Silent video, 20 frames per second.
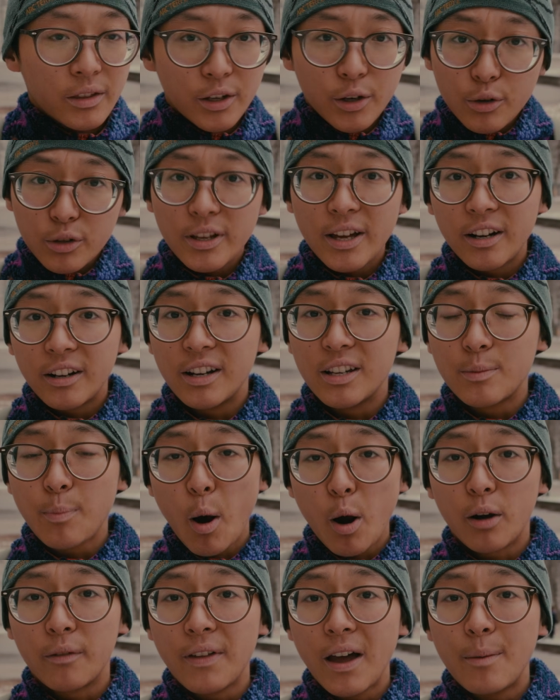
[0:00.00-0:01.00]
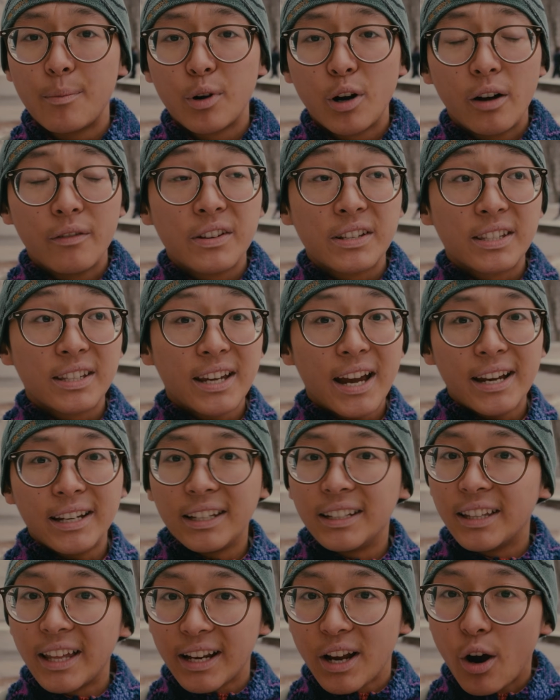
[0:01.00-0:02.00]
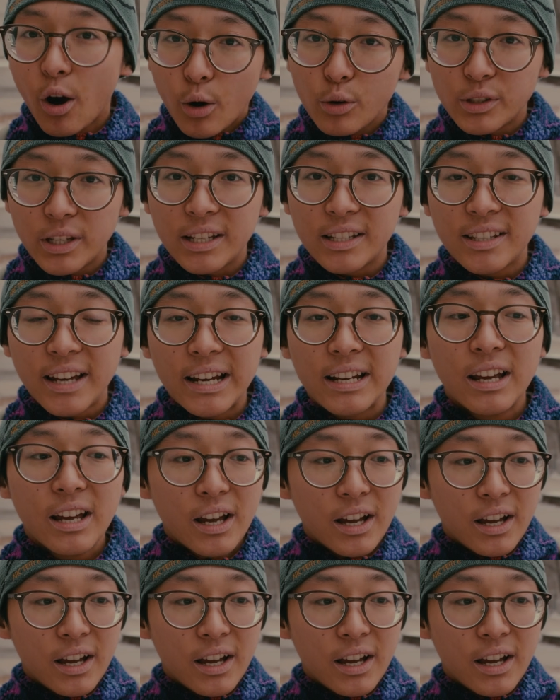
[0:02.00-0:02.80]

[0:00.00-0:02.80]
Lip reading: The newsletter is part of that, but obviously I need like a hosting site